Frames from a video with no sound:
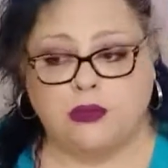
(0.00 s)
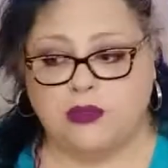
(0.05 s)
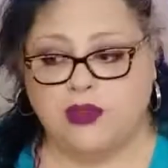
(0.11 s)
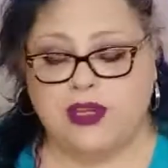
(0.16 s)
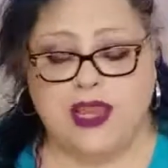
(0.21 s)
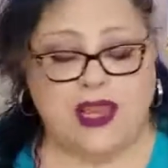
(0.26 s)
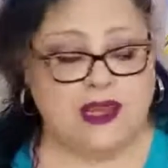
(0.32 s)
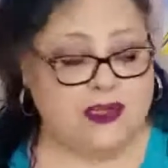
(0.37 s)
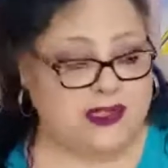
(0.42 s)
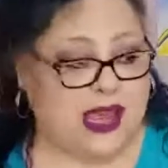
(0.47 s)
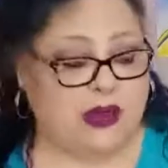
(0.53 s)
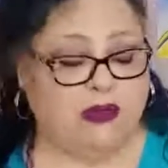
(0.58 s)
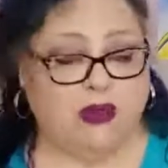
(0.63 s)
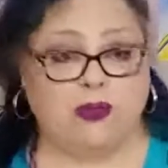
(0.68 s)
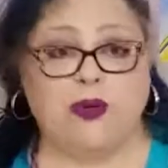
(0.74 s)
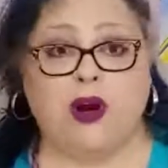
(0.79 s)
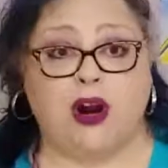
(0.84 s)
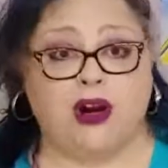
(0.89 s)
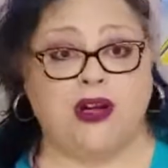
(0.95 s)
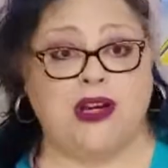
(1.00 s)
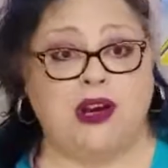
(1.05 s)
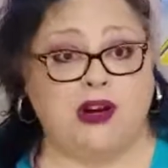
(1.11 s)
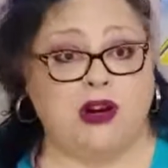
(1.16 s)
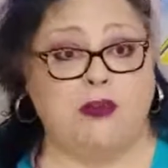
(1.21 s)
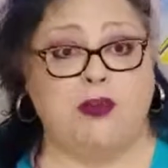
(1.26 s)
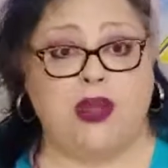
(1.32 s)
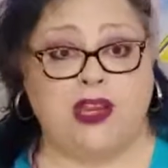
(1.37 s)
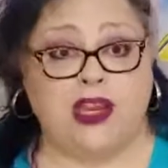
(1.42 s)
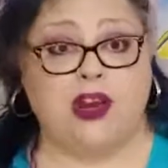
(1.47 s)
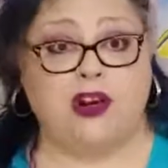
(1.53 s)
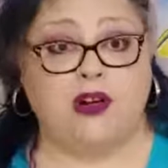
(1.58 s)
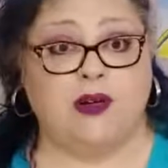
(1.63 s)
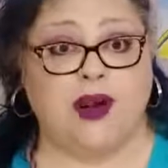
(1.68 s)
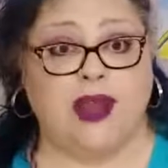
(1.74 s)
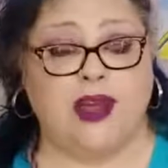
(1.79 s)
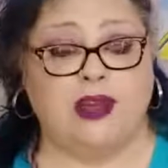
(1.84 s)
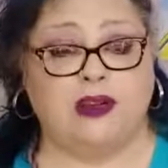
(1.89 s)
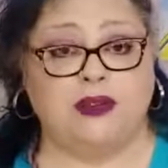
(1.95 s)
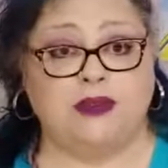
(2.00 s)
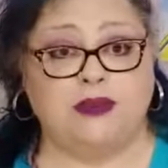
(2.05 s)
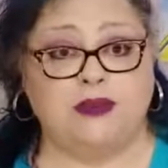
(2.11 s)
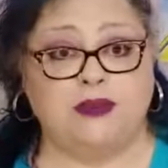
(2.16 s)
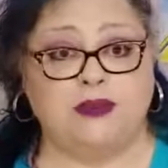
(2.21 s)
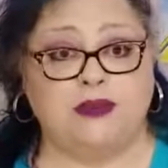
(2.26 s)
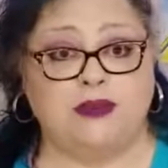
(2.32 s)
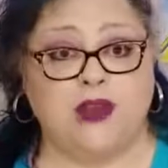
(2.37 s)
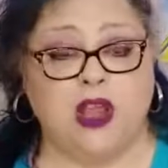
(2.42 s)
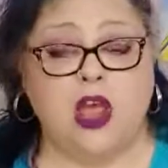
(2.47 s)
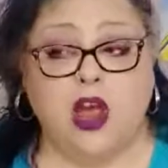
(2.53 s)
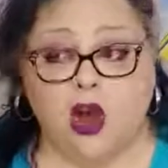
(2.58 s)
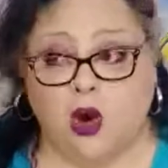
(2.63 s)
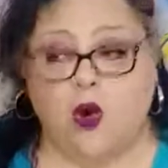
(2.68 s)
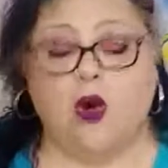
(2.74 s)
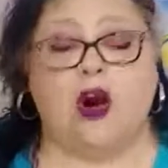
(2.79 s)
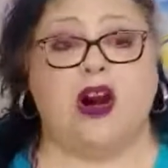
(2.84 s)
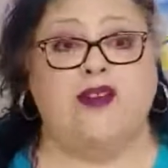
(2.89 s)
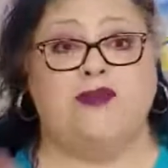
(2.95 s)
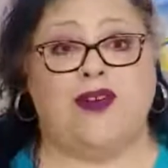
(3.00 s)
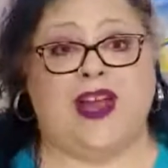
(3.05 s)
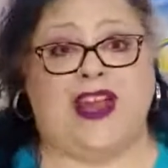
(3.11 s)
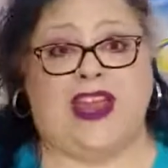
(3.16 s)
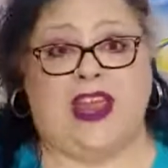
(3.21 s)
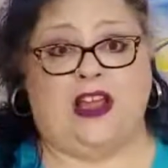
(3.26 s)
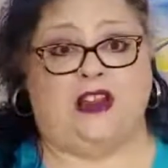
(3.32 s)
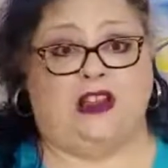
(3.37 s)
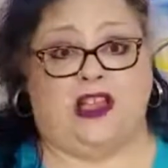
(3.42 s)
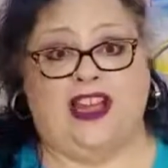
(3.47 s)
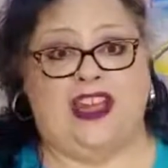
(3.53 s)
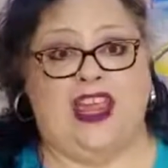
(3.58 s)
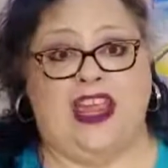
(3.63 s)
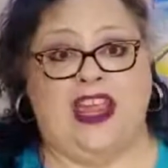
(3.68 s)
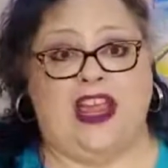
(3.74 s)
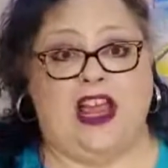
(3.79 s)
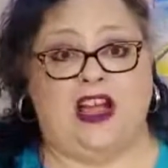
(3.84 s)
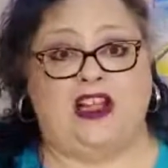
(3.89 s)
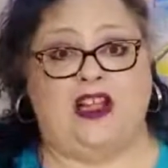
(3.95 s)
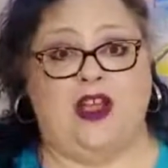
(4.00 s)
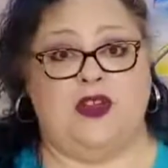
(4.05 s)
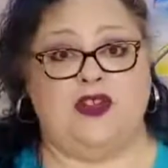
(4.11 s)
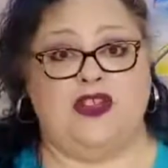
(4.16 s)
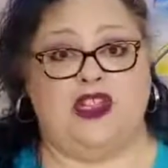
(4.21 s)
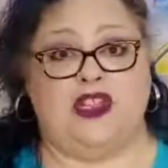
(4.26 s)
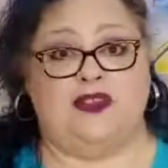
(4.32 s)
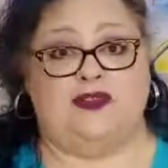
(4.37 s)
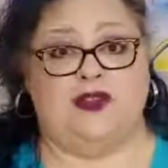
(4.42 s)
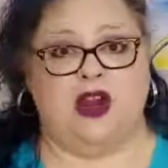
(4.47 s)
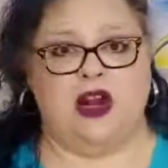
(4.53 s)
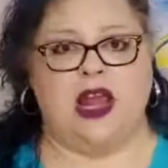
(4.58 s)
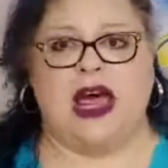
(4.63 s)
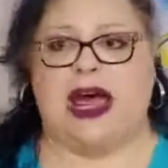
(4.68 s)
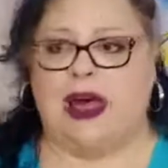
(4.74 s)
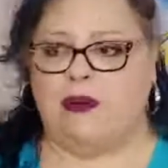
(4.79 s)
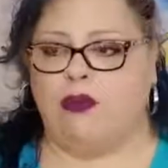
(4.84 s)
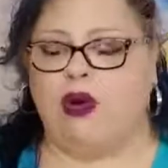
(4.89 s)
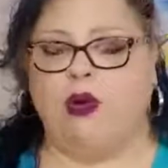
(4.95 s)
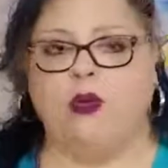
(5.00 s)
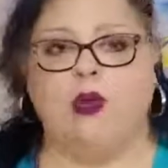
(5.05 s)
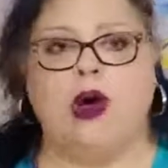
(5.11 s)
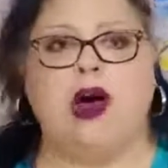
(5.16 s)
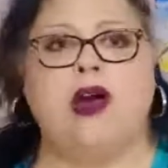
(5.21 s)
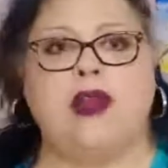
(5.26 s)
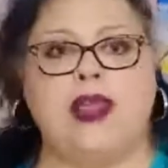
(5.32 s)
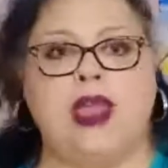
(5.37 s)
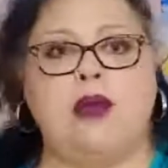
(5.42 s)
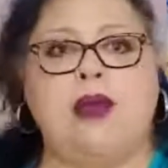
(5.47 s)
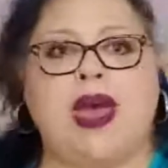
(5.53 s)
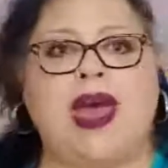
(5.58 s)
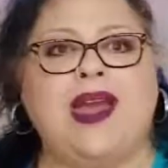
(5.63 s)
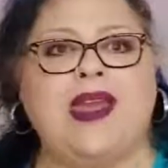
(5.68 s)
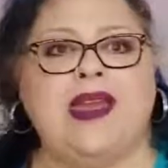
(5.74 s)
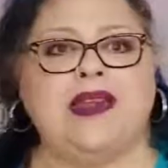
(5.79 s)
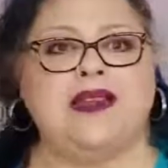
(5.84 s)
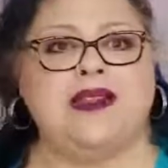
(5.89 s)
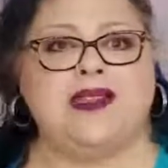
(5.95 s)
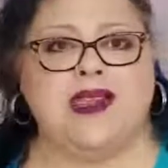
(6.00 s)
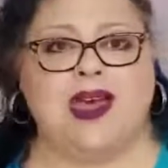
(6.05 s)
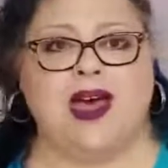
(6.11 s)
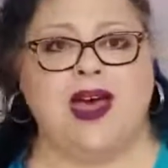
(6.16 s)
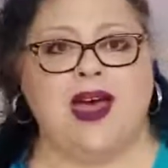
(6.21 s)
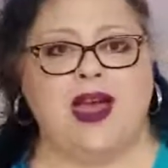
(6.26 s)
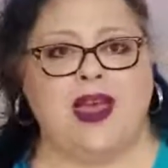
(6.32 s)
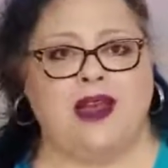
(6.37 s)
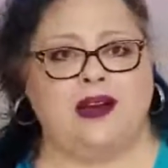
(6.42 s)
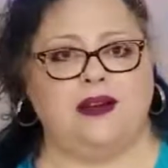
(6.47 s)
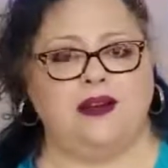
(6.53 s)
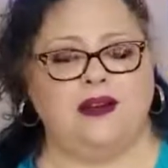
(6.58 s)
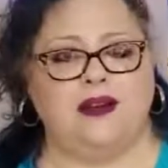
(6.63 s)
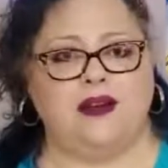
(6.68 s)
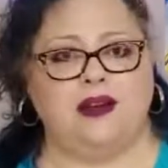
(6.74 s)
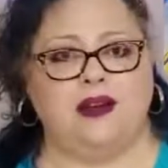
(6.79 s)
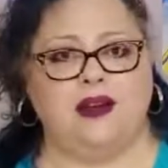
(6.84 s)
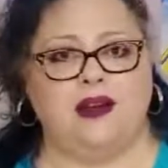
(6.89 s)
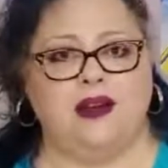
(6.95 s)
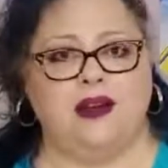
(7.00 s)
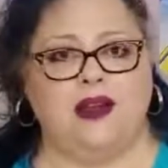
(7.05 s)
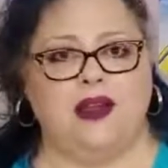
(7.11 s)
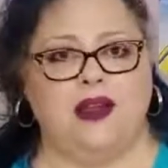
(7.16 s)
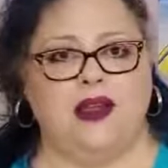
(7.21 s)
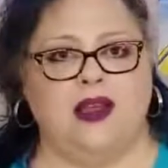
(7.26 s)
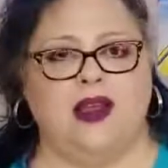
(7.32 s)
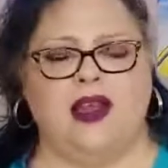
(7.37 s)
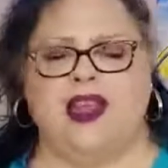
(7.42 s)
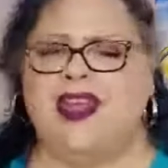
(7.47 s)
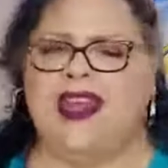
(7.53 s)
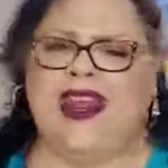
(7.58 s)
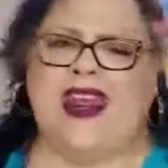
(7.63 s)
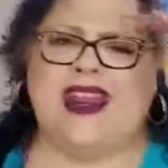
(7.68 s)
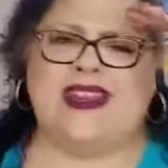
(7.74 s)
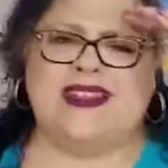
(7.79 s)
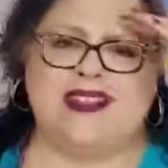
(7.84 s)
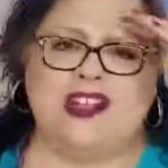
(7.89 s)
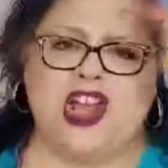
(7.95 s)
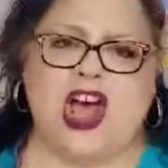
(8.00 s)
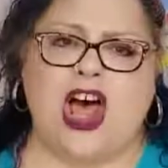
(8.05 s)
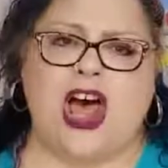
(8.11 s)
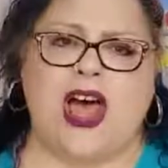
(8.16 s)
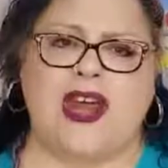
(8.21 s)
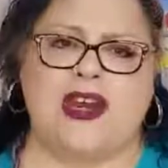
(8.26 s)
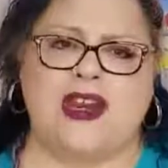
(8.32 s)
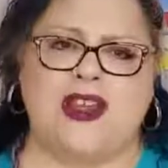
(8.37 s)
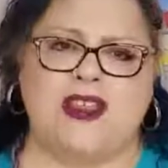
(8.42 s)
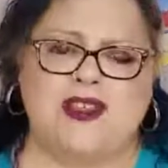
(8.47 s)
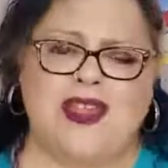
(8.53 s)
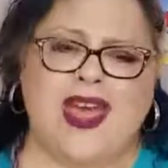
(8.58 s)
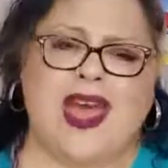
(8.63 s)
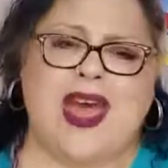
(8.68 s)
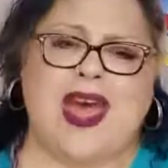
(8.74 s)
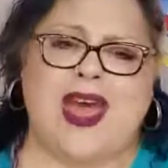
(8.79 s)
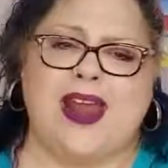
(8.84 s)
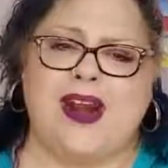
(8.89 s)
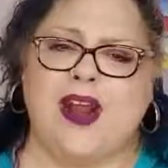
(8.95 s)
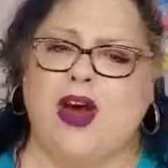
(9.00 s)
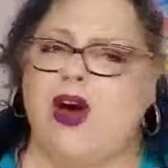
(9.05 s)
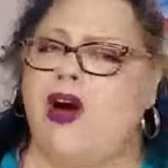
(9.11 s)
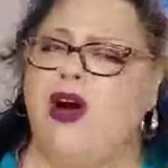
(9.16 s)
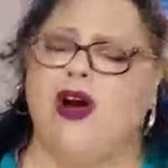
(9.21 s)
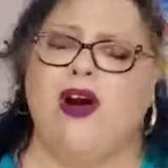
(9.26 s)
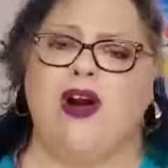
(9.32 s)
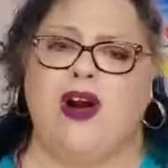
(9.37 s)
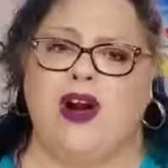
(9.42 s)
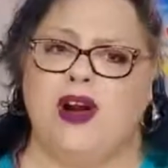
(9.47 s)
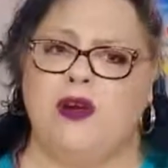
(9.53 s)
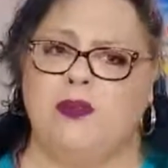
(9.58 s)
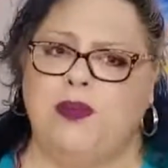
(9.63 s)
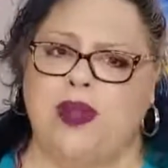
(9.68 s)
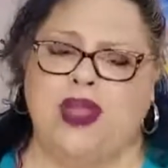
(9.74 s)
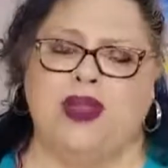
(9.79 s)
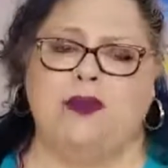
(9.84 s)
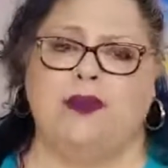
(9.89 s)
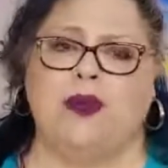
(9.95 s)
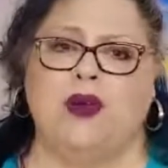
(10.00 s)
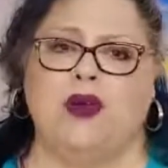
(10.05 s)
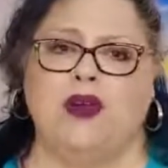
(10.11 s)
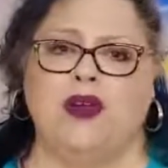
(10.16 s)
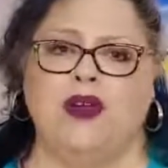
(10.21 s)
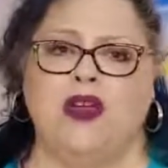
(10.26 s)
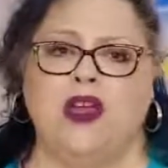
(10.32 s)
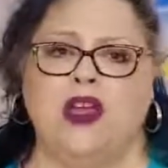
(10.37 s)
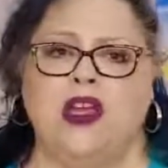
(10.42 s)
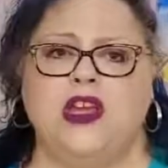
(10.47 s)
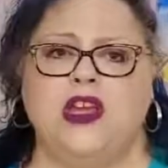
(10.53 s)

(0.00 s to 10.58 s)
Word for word: Yes, I will park near a buggy corral. Or if I get lucky and get close to the front, I will walk it back inside. It's not that hard, people.